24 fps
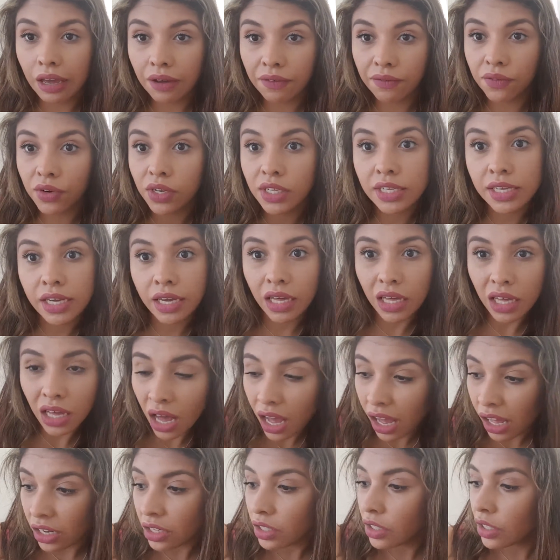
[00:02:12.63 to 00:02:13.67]
everyday
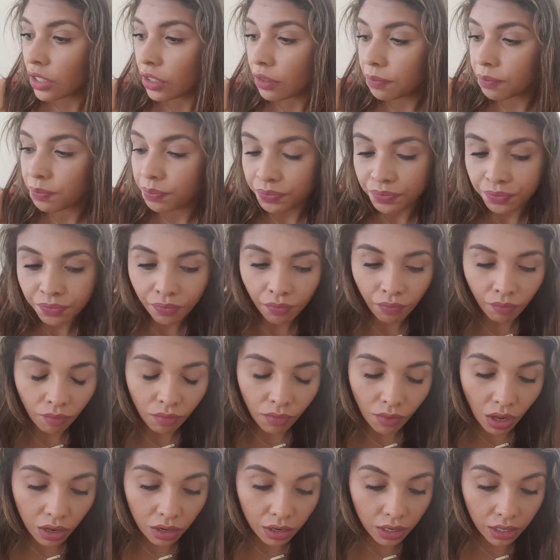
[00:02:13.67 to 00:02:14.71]
color,
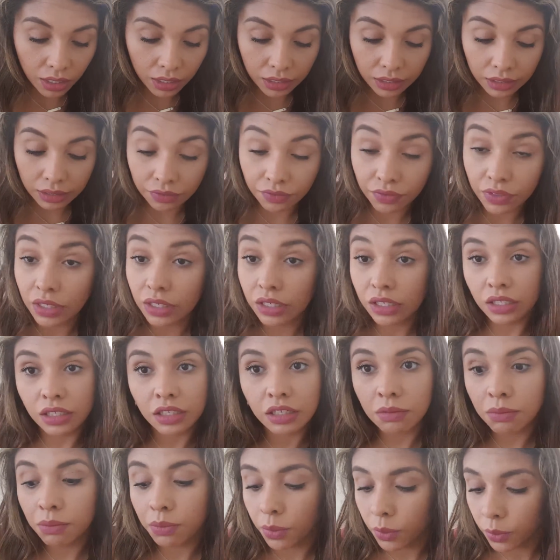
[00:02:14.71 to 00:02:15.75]
like a really
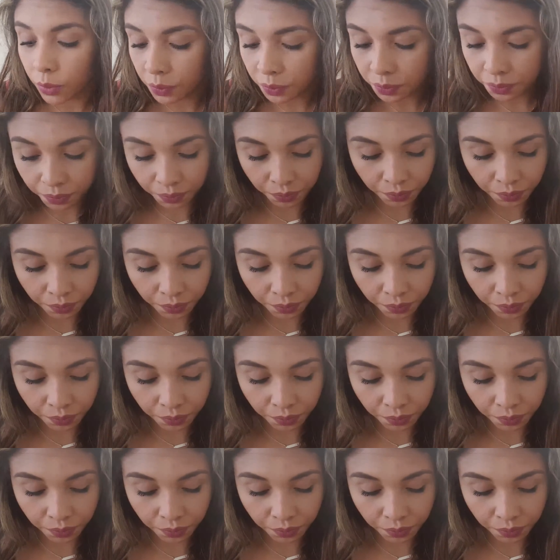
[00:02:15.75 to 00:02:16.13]
simple,